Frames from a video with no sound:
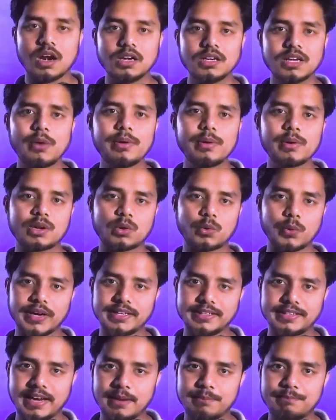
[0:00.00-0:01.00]
Now you are going
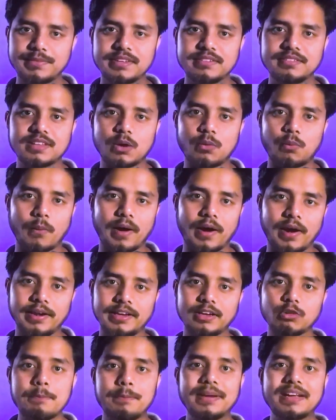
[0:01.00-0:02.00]
deep. This is the where
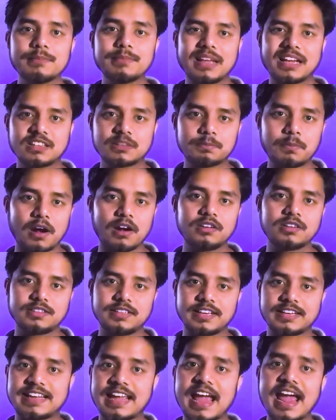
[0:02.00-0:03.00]
you become the expert
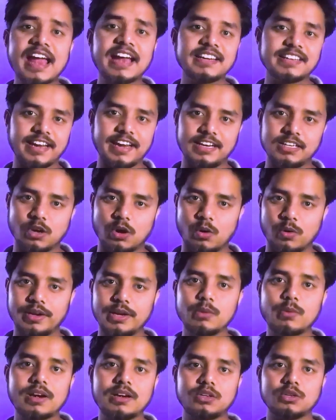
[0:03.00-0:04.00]
they can't ignore.
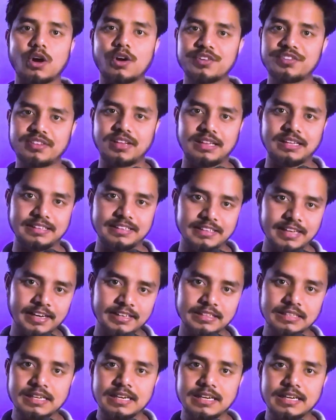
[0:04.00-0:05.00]
You are not selling yet.
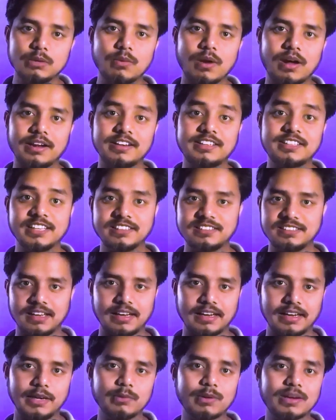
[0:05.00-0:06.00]
You are teaching.
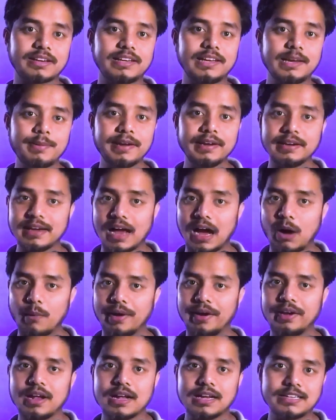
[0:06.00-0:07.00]
You are giving
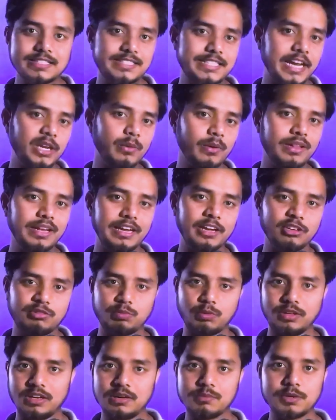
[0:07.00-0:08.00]
away genuinely
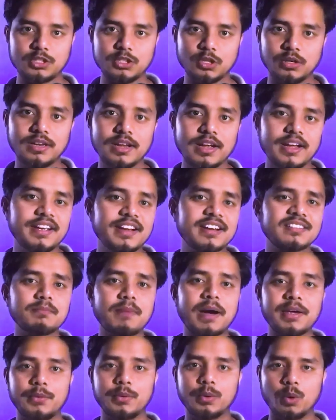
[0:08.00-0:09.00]
useful information. Here's
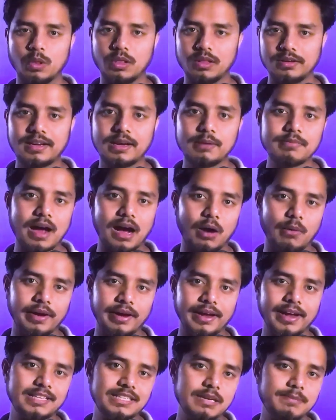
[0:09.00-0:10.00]
my rule. Give away
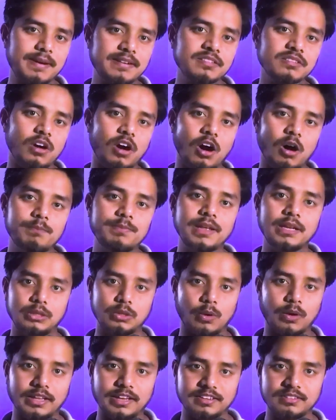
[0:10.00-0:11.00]
80% of the
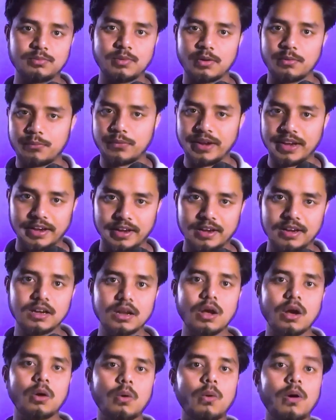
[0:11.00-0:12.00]
knowledge for free.
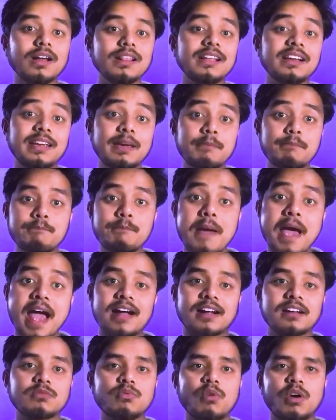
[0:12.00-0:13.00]
Only keep
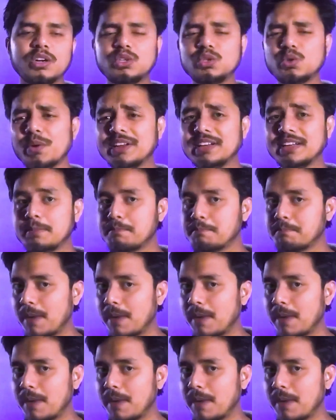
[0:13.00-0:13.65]
back for 20%.